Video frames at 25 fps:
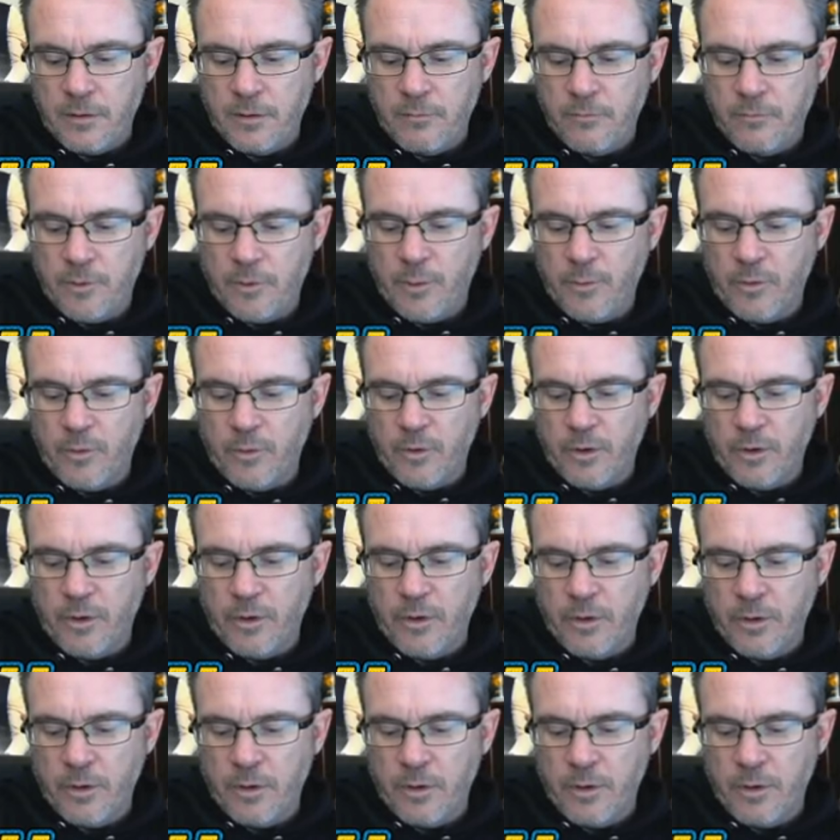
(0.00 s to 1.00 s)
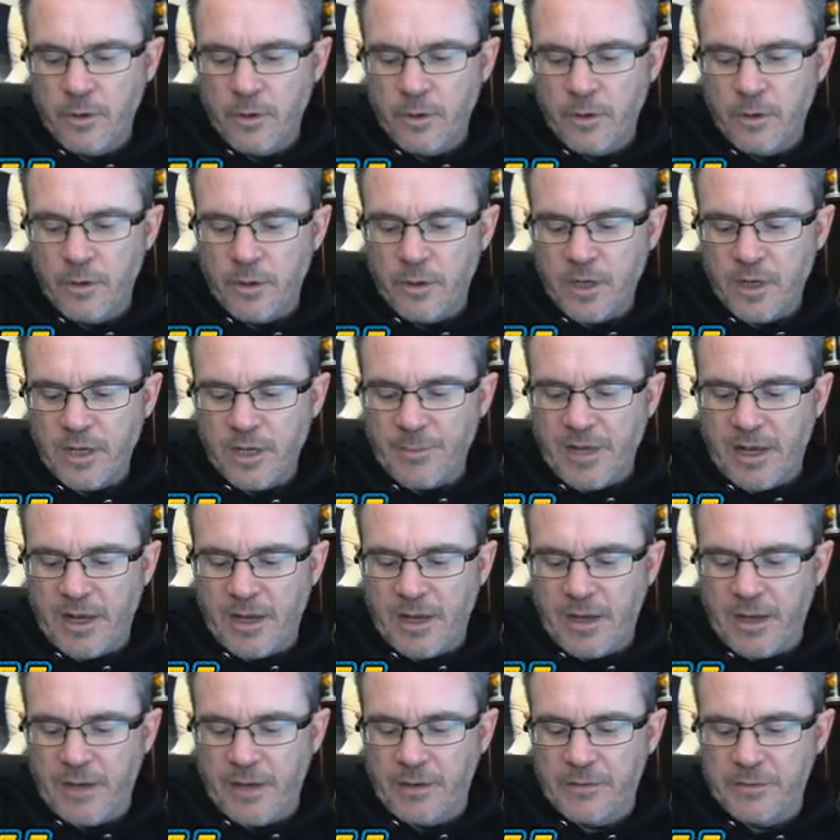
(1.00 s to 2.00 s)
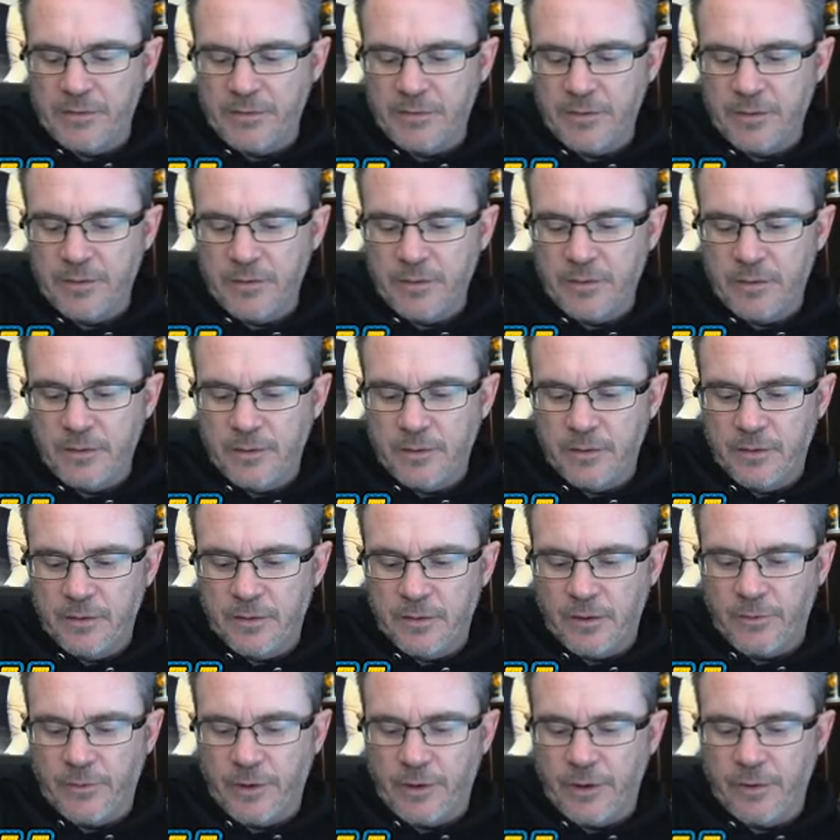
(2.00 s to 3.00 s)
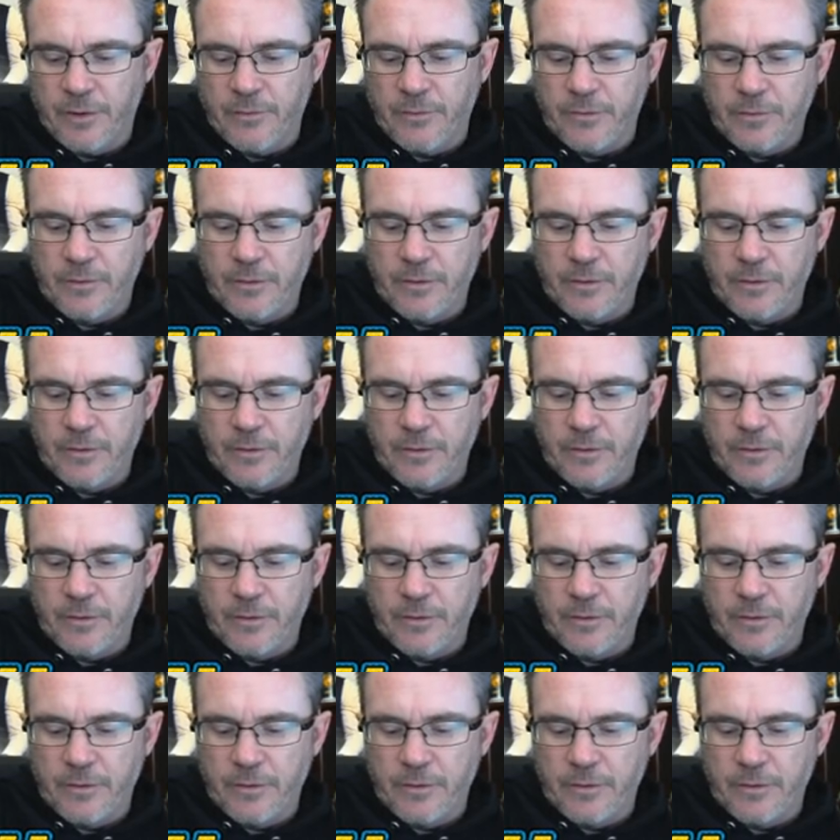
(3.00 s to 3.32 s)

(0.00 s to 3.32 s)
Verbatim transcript: One more. Come on. There we go.